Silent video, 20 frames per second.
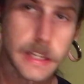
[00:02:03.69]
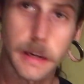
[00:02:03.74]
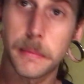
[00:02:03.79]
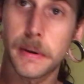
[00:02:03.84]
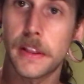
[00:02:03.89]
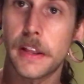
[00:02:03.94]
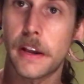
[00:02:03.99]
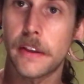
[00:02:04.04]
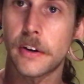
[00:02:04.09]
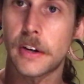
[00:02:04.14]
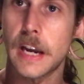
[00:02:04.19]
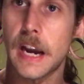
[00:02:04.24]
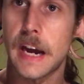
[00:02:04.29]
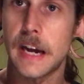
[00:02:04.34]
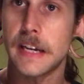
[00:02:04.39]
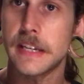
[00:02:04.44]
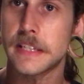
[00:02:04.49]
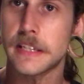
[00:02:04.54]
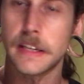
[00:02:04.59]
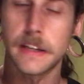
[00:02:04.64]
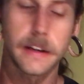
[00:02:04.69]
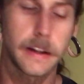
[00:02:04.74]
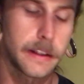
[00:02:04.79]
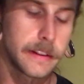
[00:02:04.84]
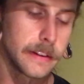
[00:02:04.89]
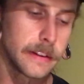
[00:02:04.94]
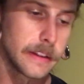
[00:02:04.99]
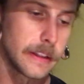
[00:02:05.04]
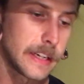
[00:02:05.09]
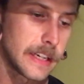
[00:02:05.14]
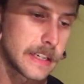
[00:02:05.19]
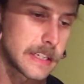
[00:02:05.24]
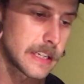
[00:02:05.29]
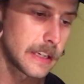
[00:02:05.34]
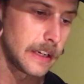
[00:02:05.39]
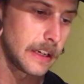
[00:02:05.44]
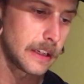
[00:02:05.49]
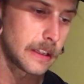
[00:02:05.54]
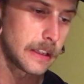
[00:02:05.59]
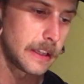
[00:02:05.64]
some of the other guys in the Lake
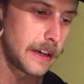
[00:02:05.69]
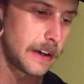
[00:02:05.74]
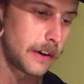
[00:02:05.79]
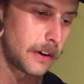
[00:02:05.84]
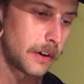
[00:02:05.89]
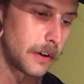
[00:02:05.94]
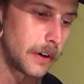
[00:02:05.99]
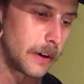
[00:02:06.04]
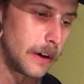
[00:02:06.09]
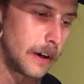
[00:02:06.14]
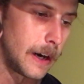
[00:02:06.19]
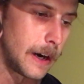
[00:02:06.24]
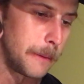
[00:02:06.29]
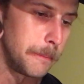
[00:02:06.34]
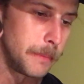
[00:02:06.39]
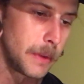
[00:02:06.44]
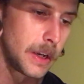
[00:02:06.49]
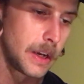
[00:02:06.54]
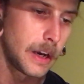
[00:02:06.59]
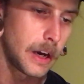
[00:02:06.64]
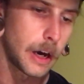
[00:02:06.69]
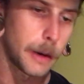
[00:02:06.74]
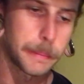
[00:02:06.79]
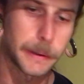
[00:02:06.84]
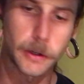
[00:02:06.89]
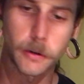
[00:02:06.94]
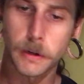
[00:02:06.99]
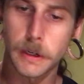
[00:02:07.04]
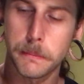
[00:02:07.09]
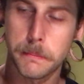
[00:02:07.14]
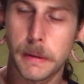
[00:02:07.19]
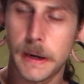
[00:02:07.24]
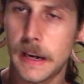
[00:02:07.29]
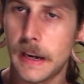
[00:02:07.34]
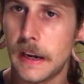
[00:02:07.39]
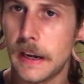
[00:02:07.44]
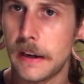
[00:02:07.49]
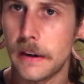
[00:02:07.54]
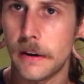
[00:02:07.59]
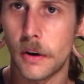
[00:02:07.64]
St. Clair or up in Green
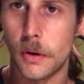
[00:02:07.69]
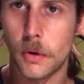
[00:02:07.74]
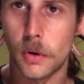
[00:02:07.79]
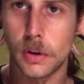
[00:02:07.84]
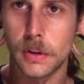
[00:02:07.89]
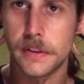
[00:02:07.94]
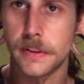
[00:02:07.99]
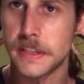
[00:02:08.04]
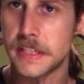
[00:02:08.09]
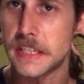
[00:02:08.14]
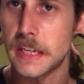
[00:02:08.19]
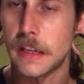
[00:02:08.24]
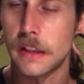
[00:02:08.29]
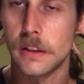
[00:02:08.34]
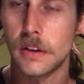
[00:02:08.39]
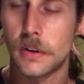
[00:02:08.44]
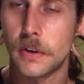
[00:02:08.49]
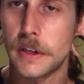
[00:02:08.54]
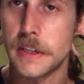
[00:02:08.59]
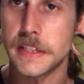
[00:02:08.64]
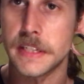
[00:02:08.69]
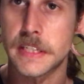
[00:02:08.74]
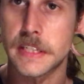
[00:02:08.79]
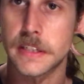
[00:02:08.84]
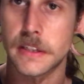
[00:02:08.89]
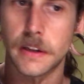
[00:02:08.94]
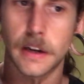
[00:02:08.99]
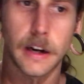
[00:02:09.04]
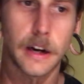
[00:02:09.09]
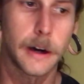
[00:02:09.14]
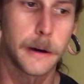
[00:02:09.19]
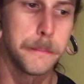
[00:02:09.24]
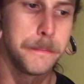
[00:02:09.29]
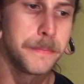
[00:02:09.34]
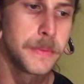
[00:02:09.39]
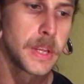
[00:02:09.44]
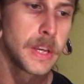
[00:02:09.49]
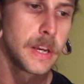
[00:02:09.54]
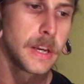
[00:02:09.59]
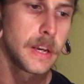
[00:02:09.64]
Bay or the St. Lawrence,
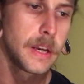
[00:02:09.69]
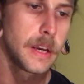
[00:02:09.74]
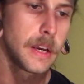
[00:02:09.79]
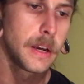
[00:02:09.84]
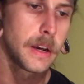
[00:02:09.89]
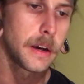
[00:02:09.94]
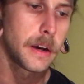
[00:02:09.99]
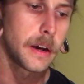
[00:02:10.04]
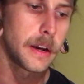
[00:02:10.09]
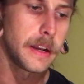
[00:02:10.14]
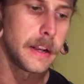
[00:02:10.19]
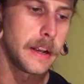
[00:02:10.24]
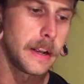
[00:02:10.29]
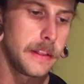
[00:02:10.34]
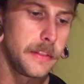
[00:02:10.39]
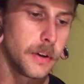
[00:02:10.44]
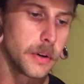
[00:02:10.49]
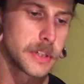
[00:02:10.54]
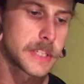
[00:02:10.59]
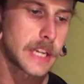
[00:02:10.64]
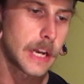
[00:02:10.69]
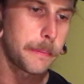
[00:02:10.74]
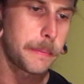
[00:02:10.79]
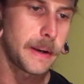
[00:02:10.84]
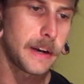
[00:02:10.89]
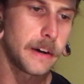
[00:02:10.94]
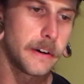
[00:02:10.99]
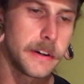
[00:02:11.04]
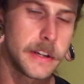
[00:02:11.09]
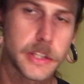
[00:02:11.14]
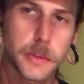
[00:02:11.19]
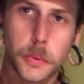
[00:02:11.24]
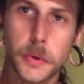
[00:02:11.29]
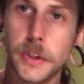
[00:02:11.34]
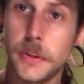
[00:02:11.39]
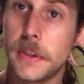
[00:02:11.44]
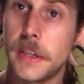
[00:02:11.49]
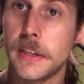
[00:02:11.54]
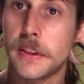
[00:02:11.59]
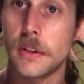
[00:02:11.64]
in those type of areas where
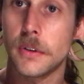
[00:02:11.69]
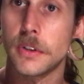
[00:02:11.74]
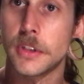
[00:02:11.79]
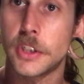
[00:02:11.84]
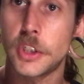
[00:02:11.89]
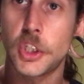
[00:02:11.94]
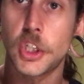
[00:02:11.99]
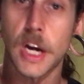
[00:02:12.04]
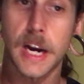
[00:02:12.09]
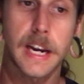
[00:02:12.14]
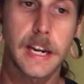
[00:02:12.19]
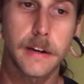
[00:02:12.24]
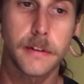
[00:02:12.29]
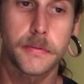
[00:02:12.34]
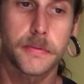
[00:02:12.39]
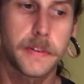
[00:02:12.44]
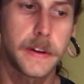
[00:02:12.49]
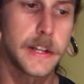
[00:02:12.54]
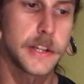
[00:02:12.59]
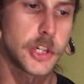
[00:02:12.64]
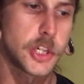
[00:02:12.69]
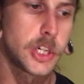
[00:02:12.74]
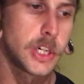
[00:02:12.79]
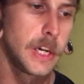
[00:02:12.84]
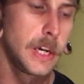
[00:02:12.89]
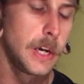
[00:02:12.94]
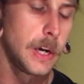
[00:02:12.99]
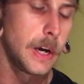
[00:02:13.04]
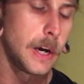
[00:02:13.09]
you get those giant fish.